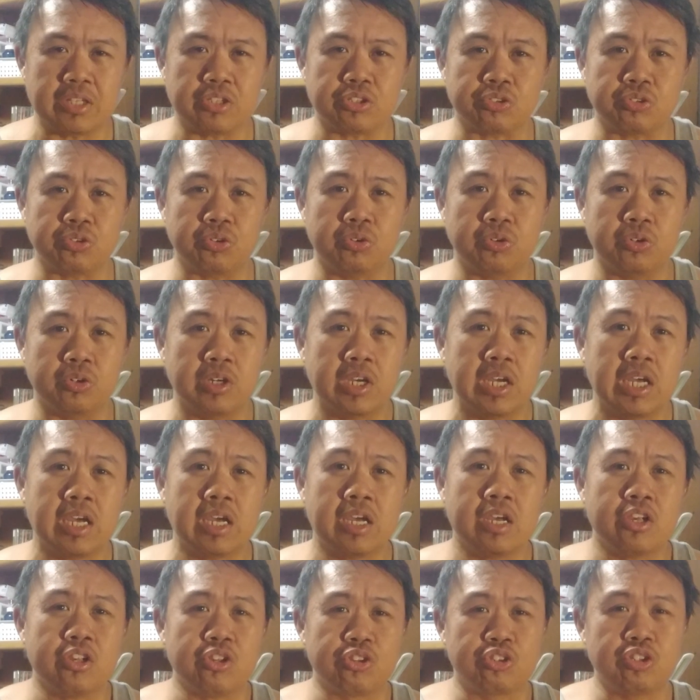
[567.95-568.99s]
So
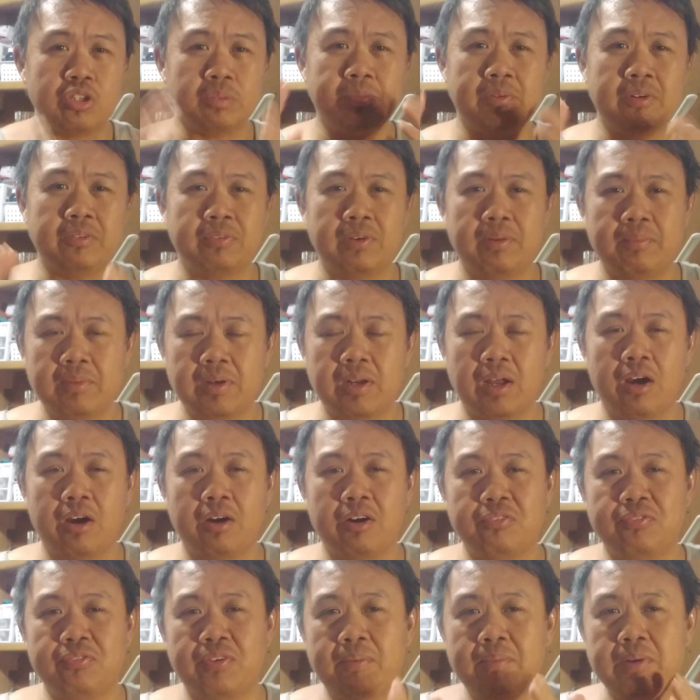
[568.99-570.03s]
Super
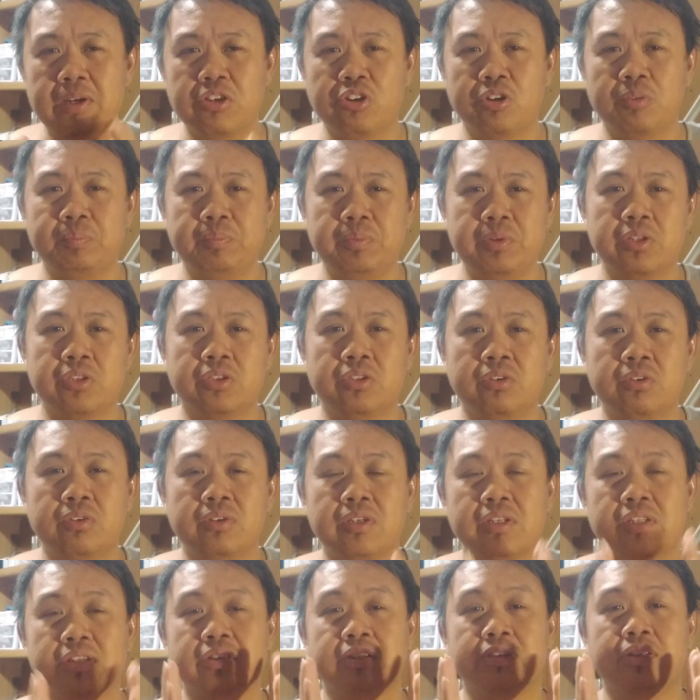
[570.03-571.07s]
Family Computer
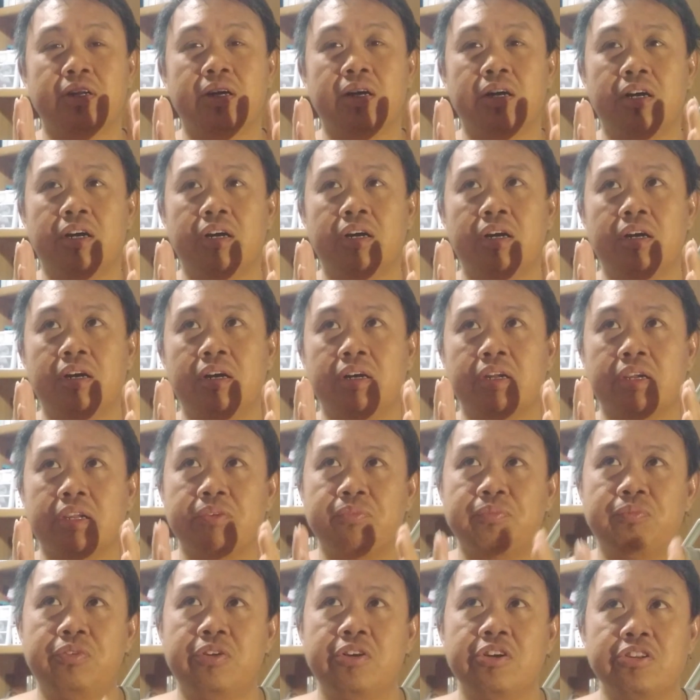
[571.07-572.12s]
is the
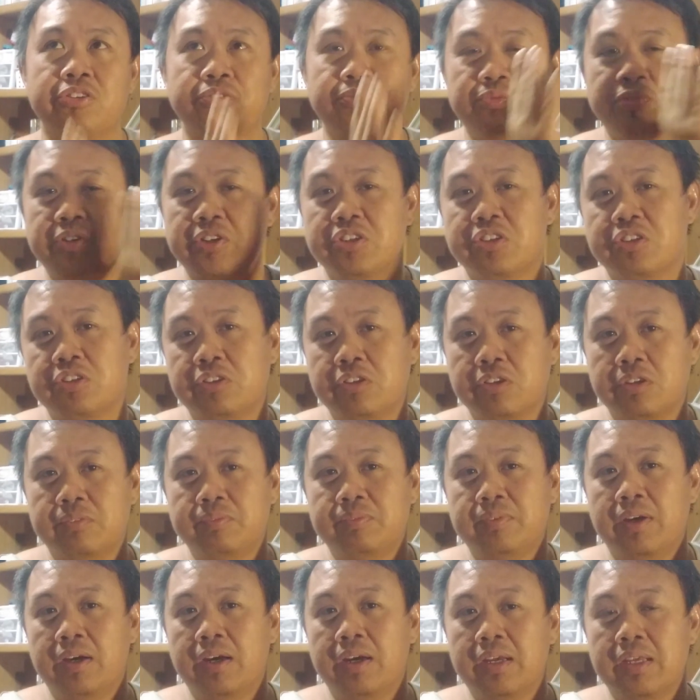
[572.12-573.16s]
reverse version of
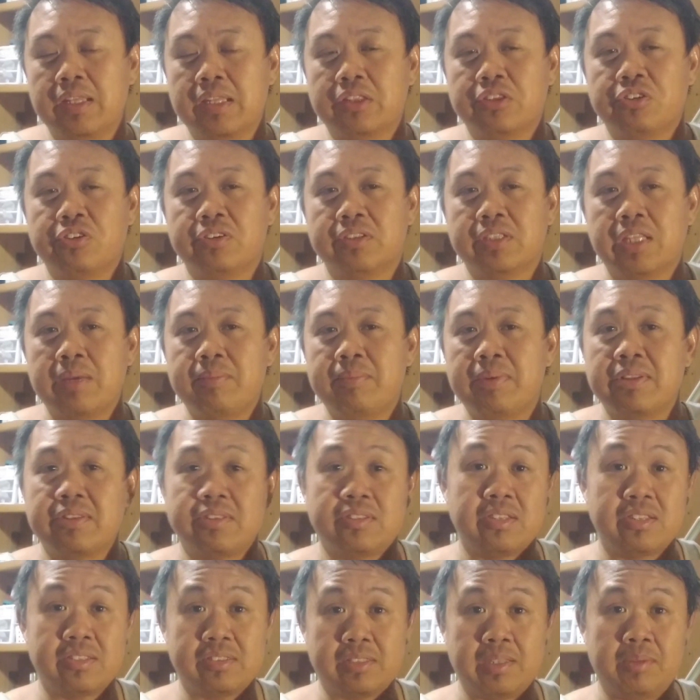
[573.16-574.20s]
the entertainment
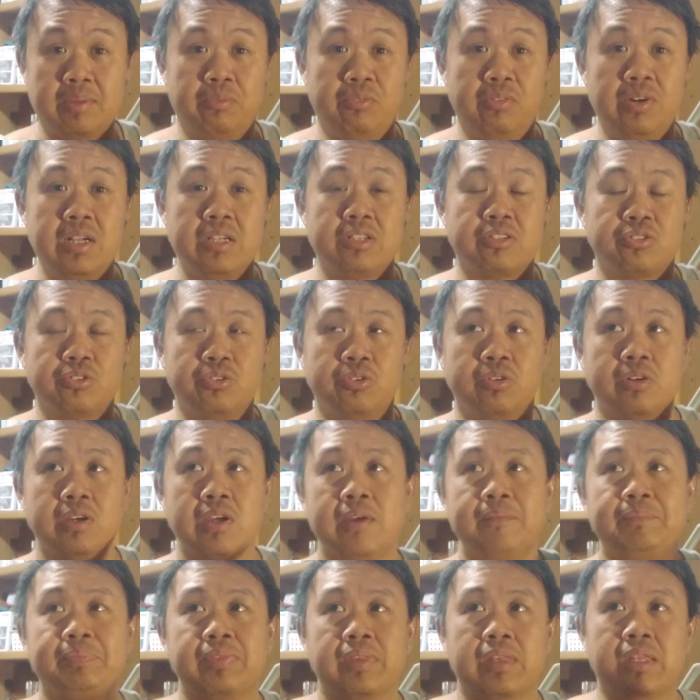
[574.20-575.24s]
system, right? So
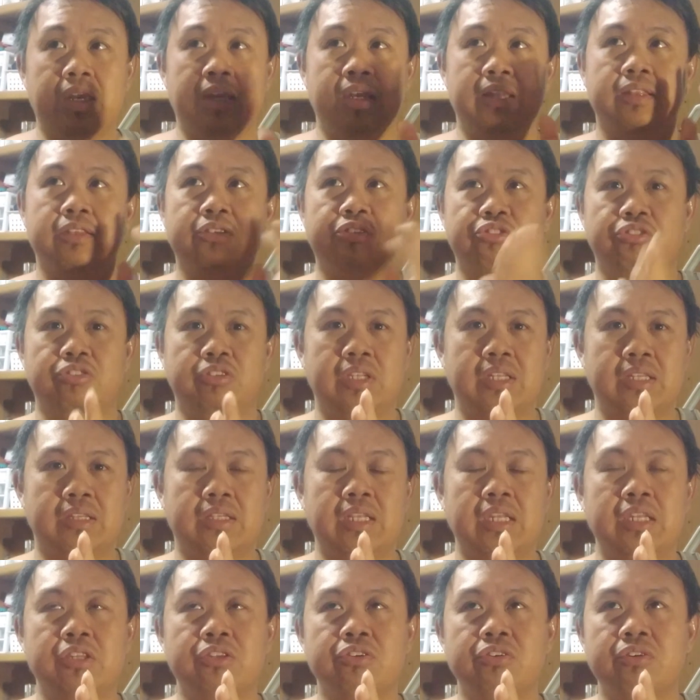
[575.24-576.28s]

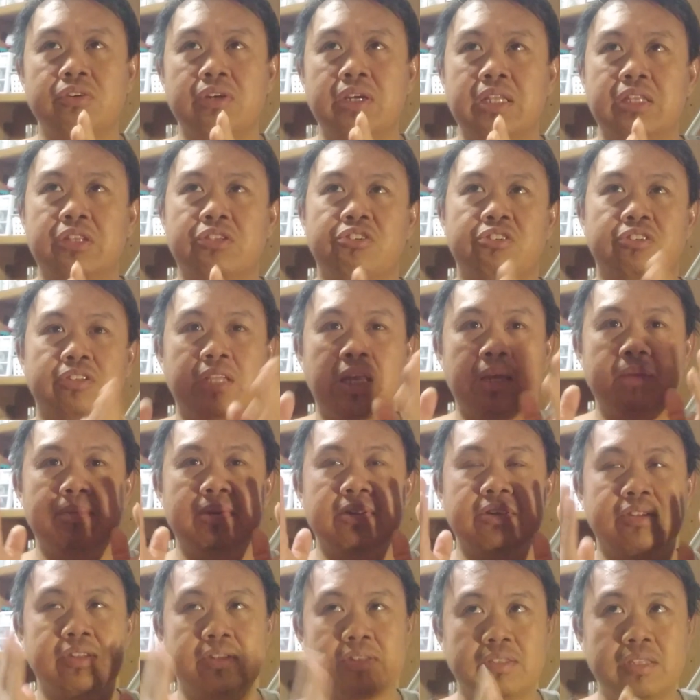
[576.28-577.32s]
Nintendo Entertainment
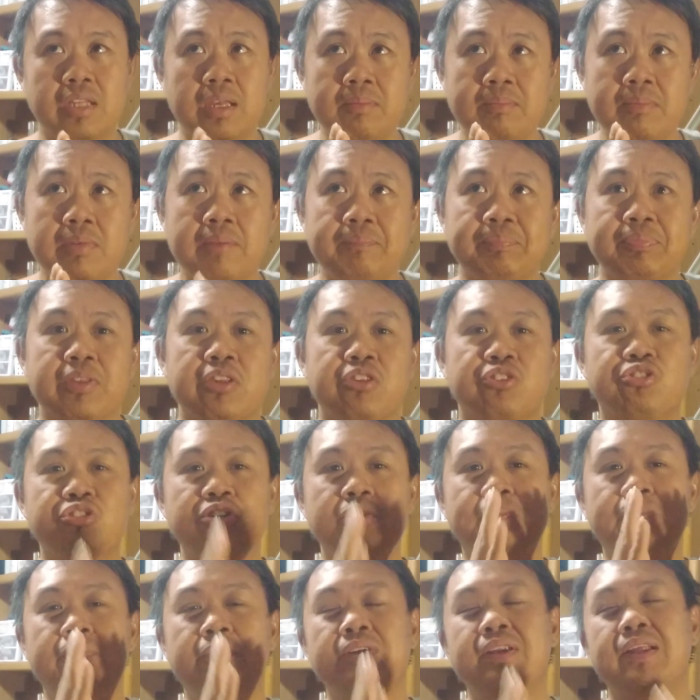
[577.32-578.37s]
System,
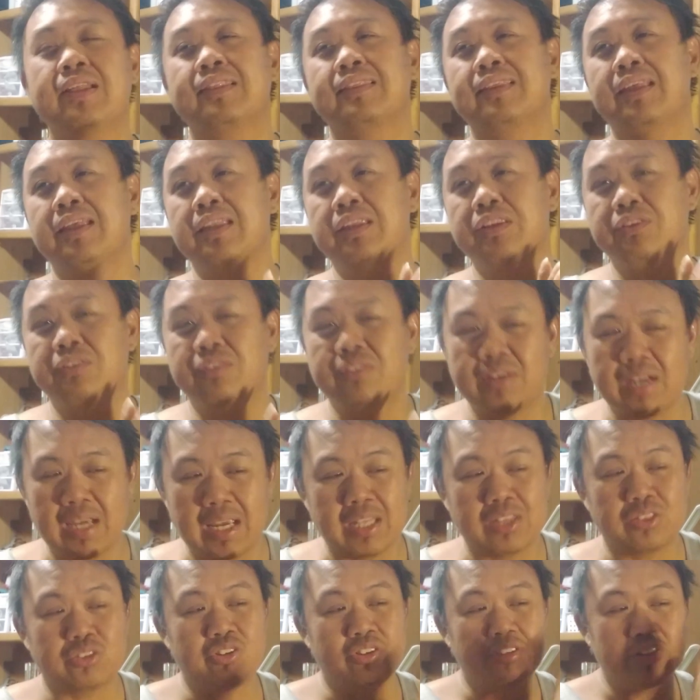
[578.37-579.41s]
Super Nintendo
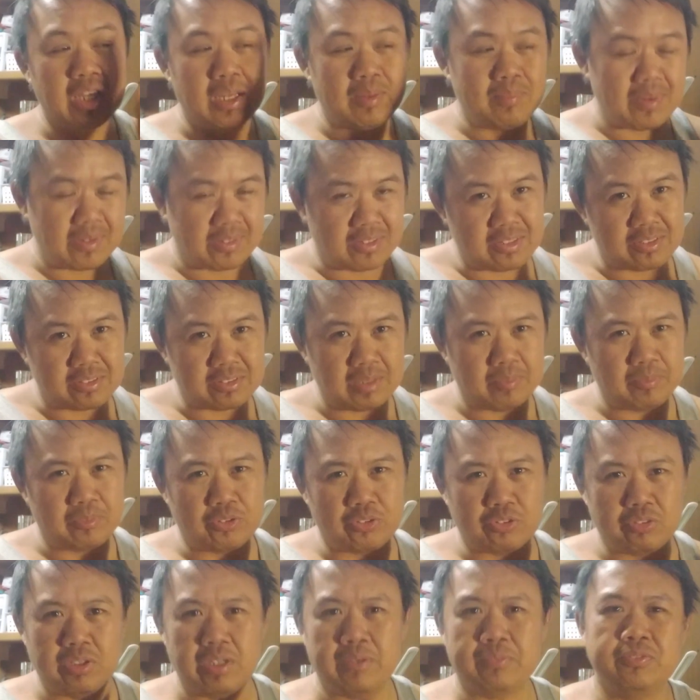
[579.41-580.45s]
Entertainment System. So
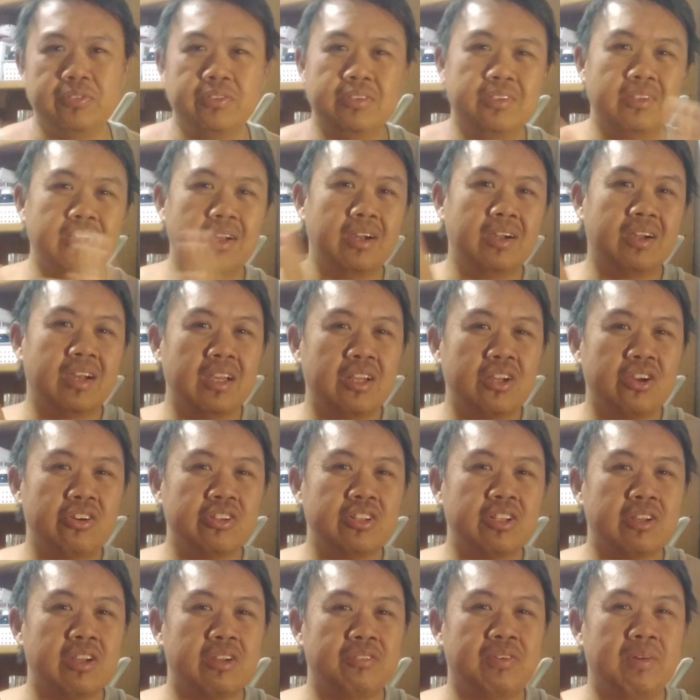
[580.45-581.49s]
if you are gonna go to
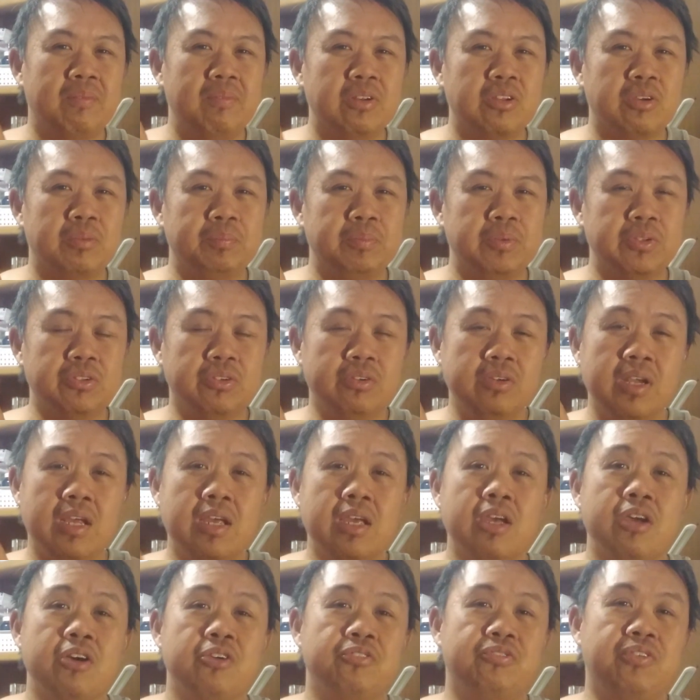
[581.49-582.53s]
the Family
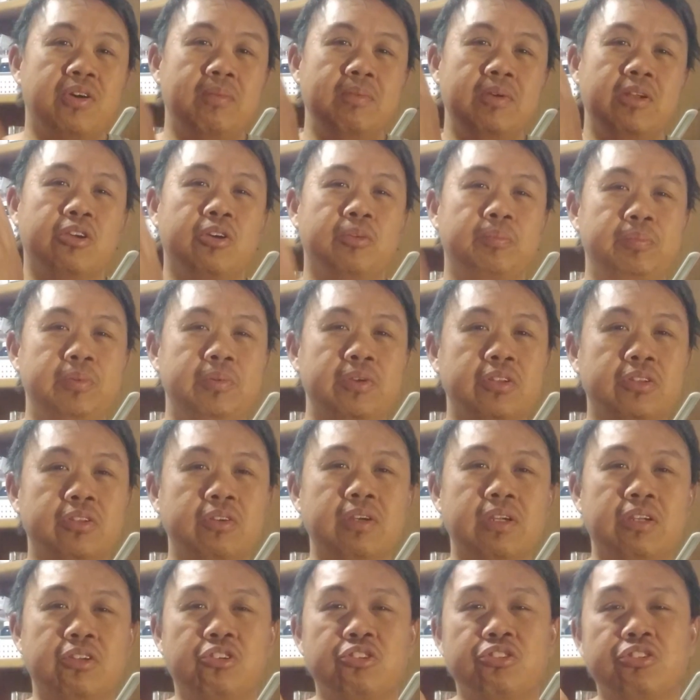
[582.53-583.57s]
Computer,
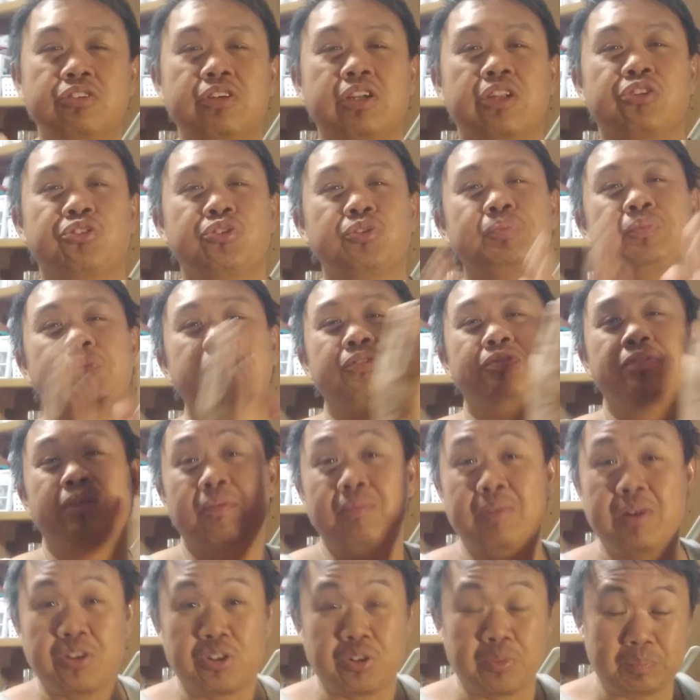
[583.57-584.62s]
and also the Super
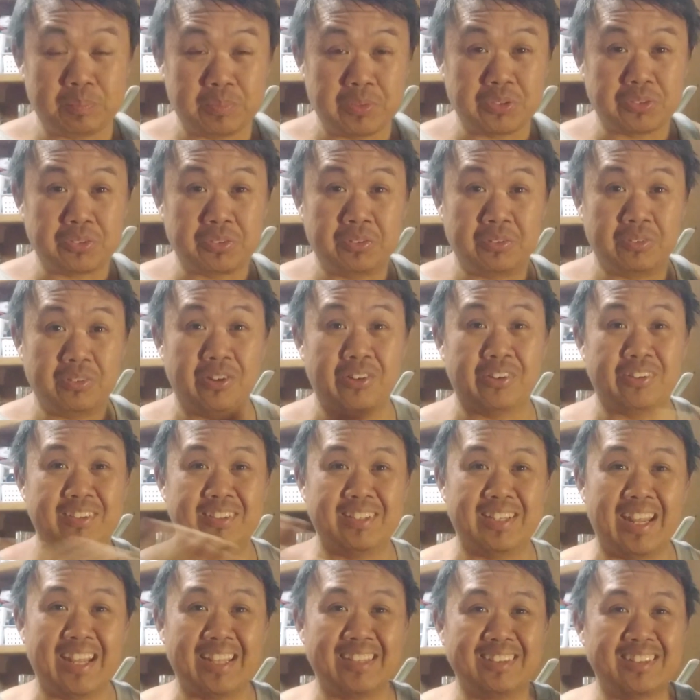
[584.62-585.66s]
Family Computer, round
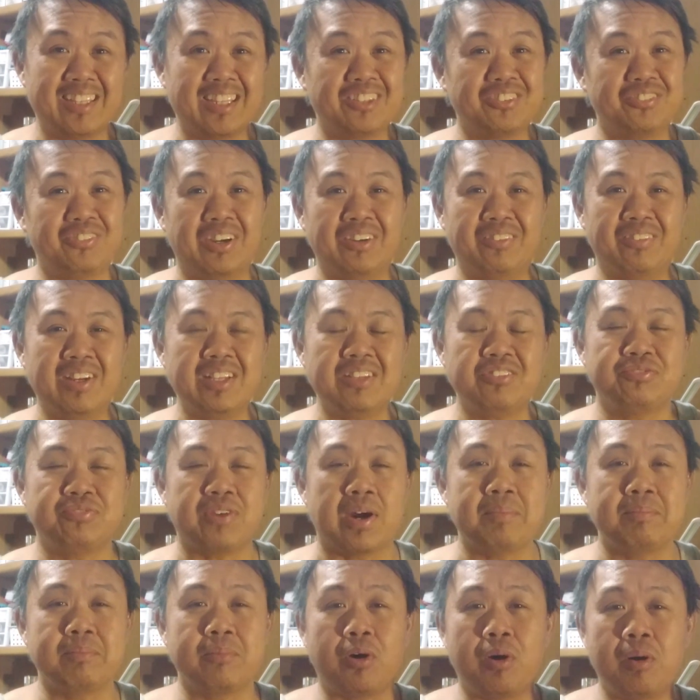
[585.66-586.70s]
that's one, right?
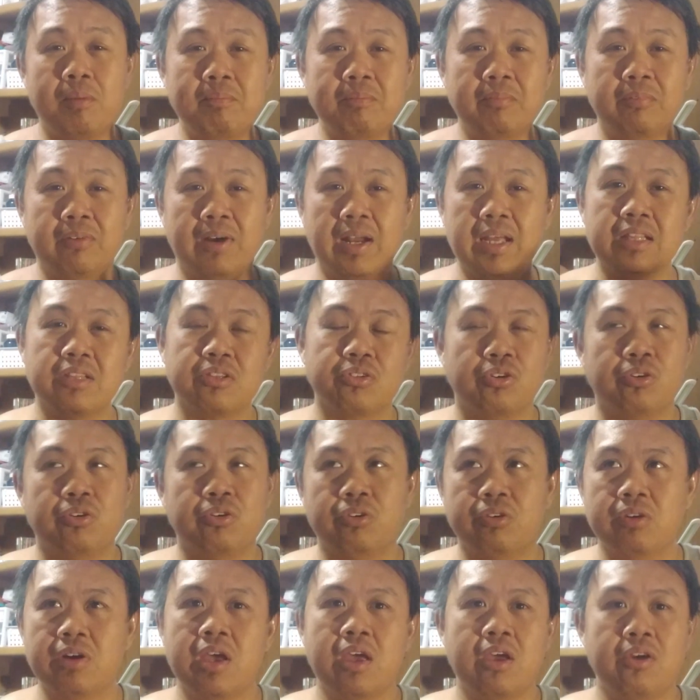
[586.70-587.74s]
Famcom, right? So
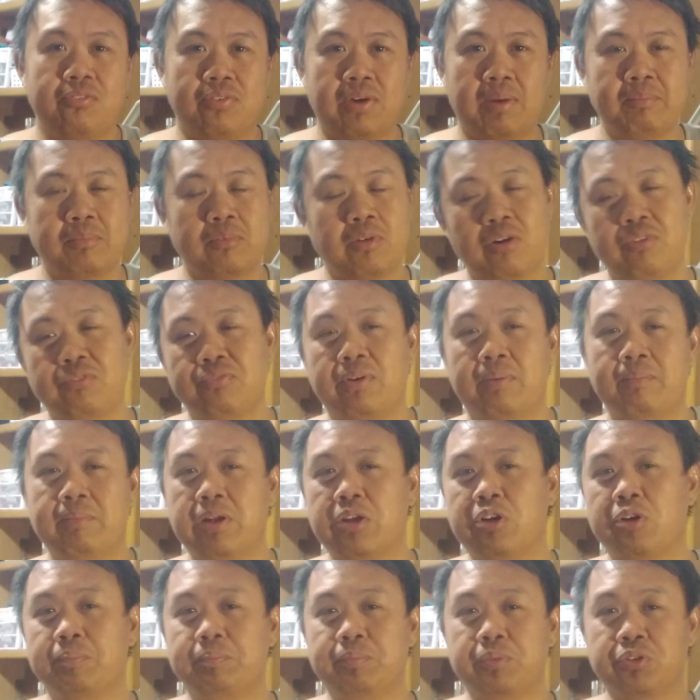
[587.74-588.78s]
Famcom Family
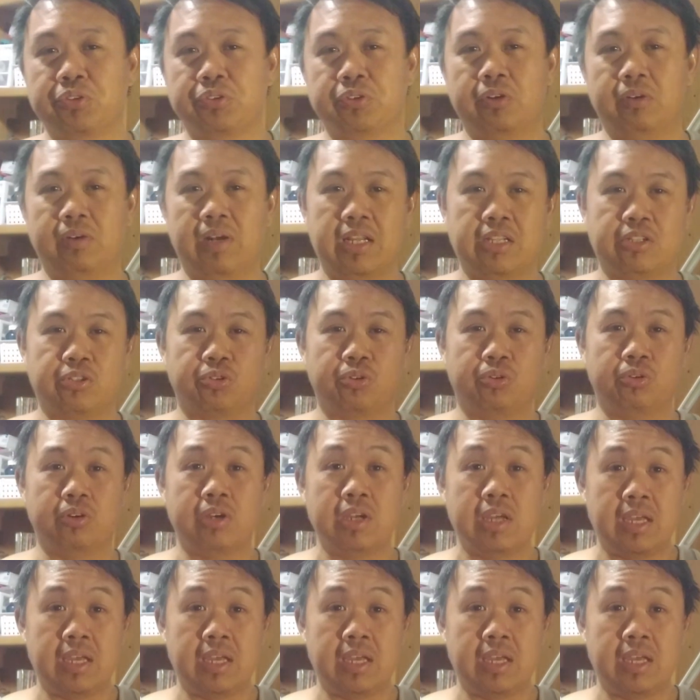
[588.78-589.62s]
Computer, right? So